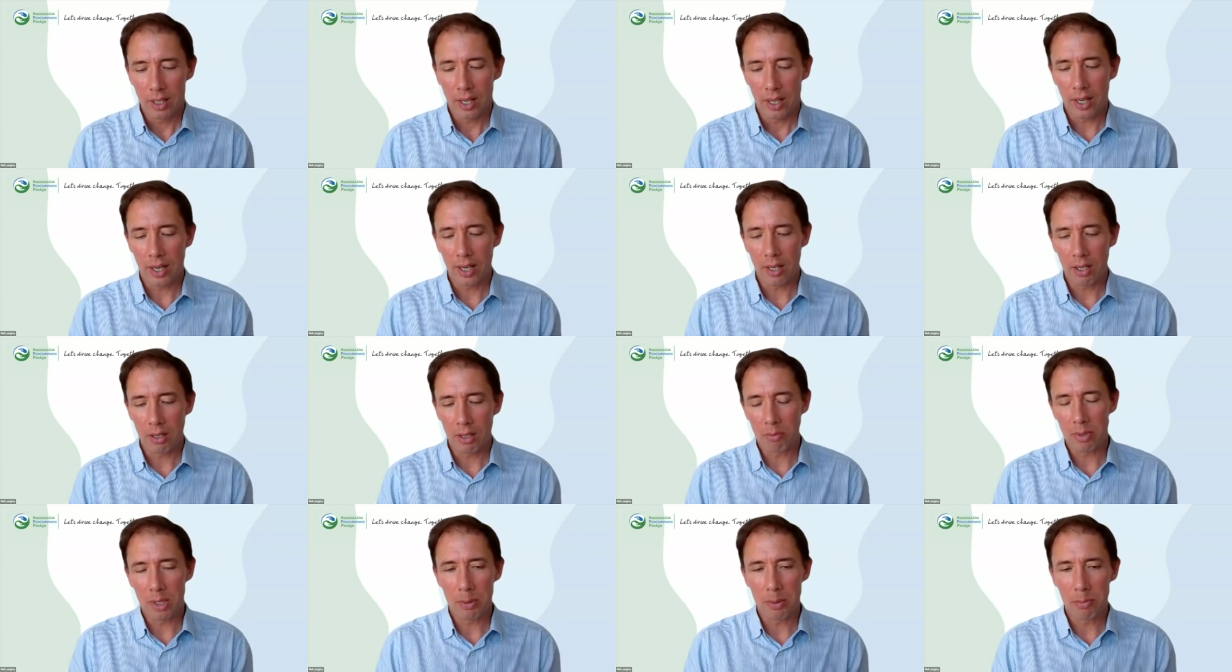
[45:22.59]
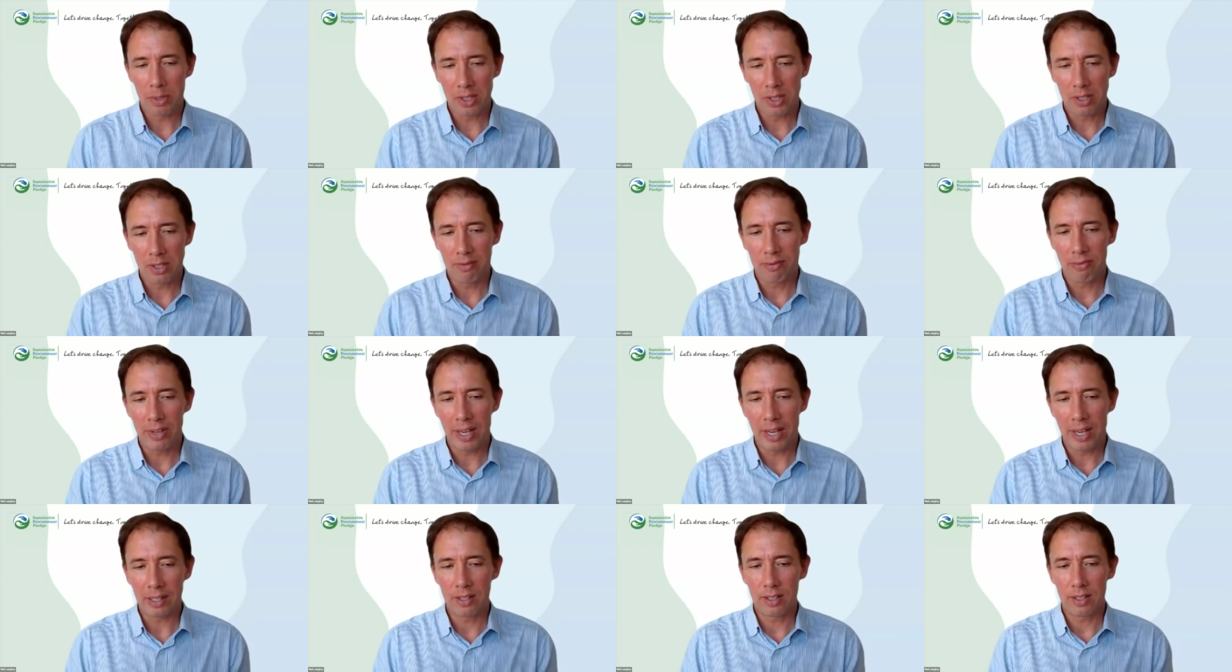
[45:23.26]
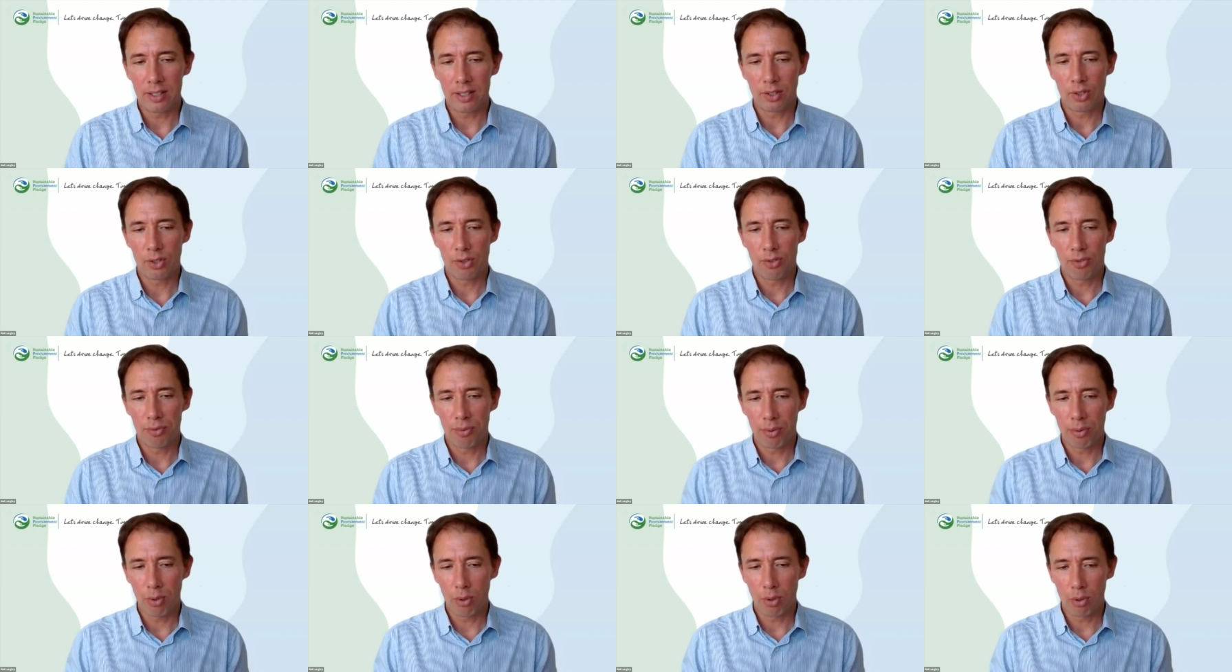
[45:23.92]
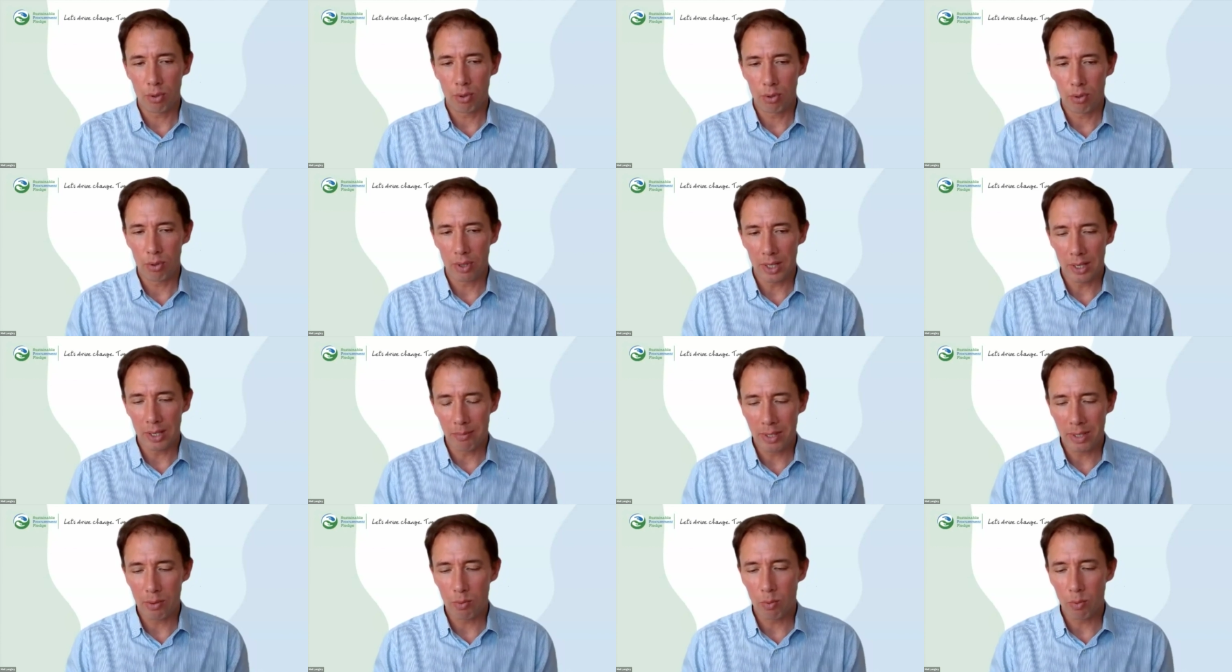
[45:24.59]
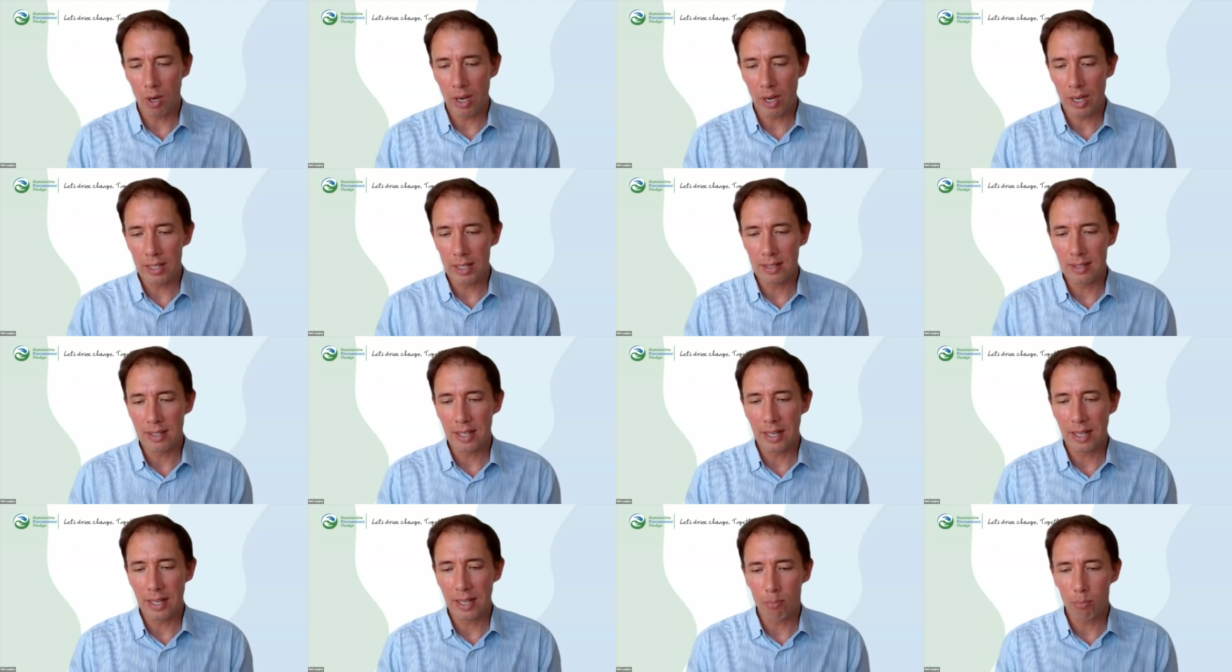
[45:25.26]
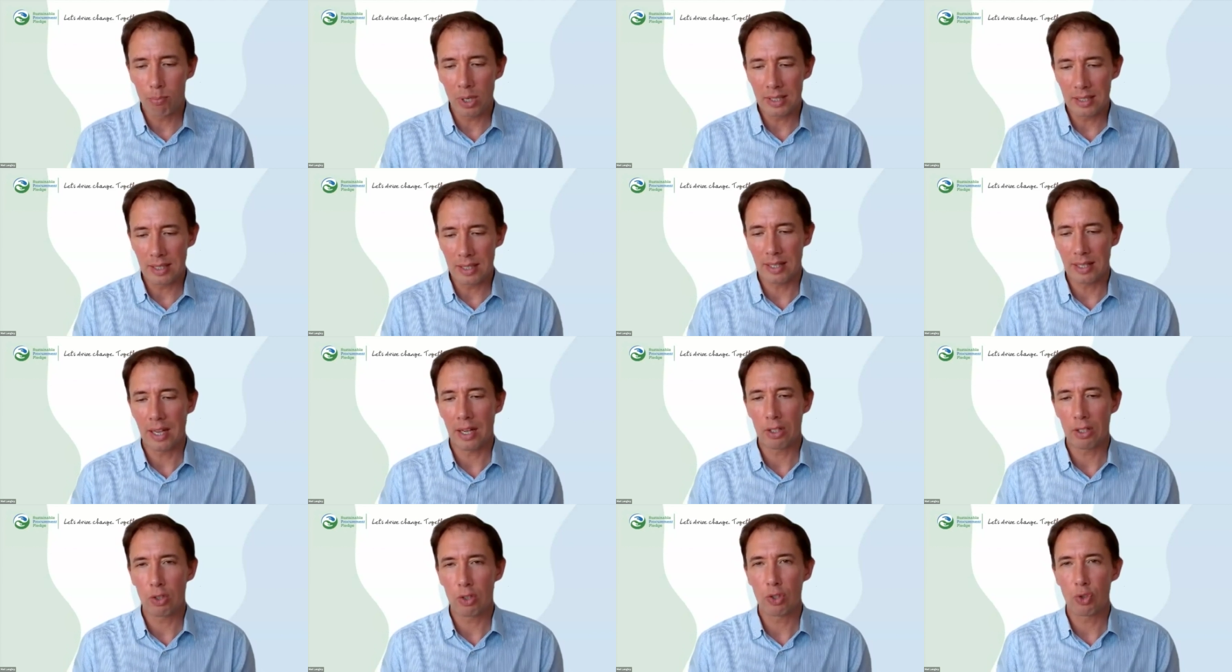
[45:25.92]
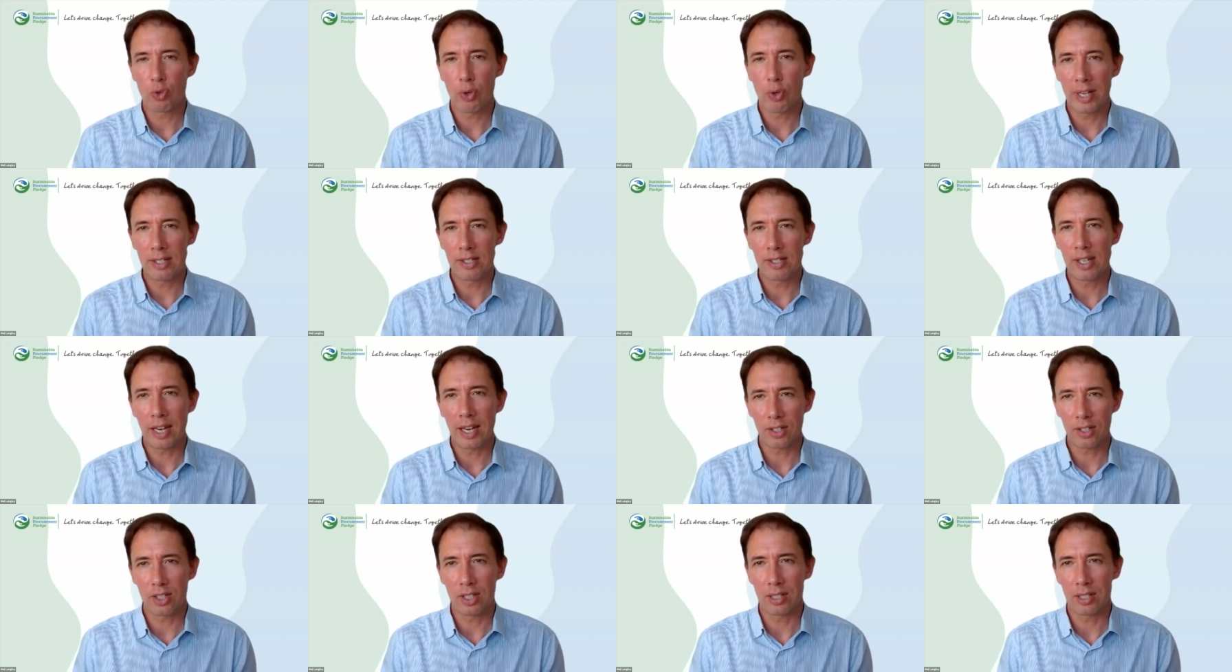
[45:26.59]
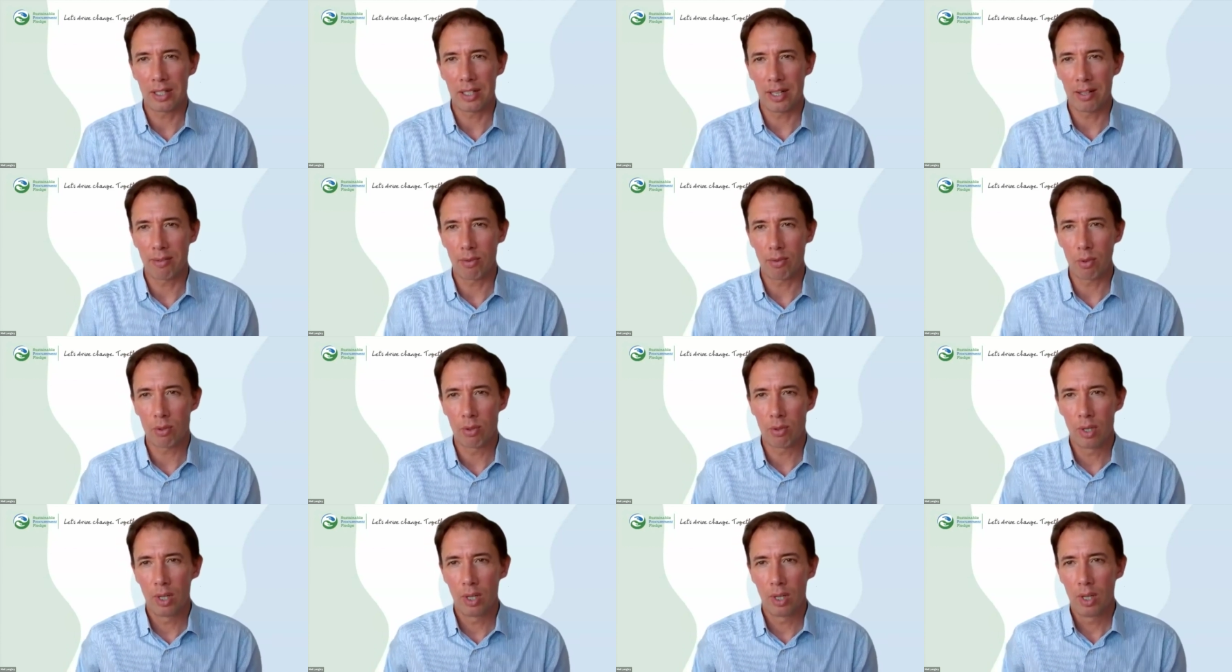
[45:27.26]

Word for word: um, emission factors through EmitWise that brings it down to a transaction level.